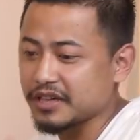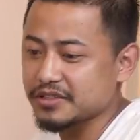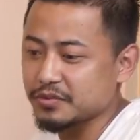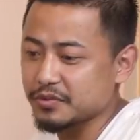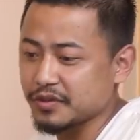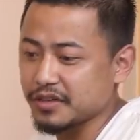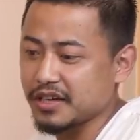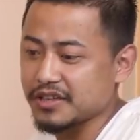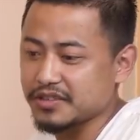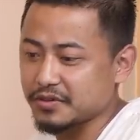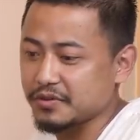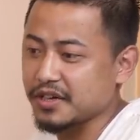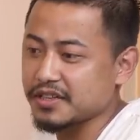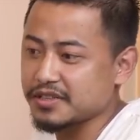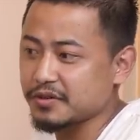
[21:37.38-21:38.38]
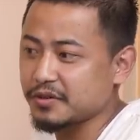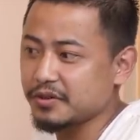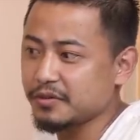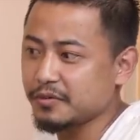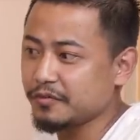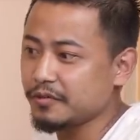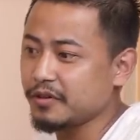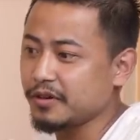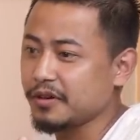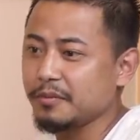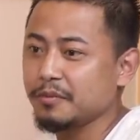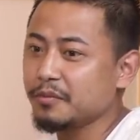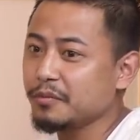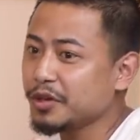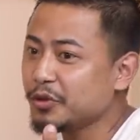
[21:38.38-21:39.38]
cause Korea say,
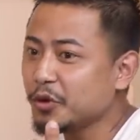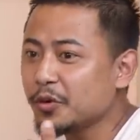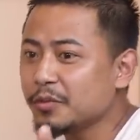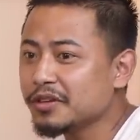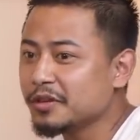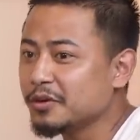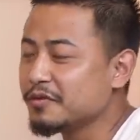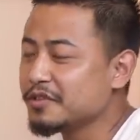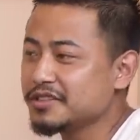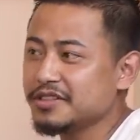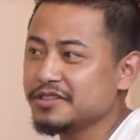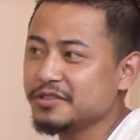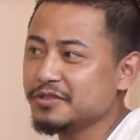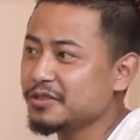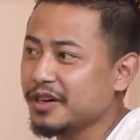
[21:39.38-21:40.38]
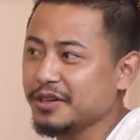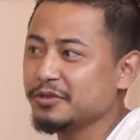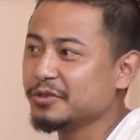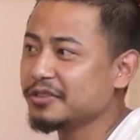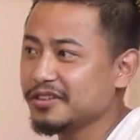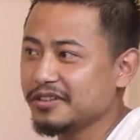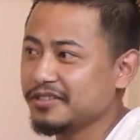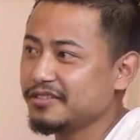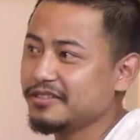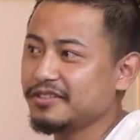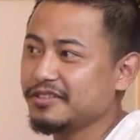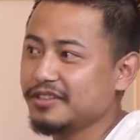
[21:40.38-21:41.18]
what my normal conversation to I don't.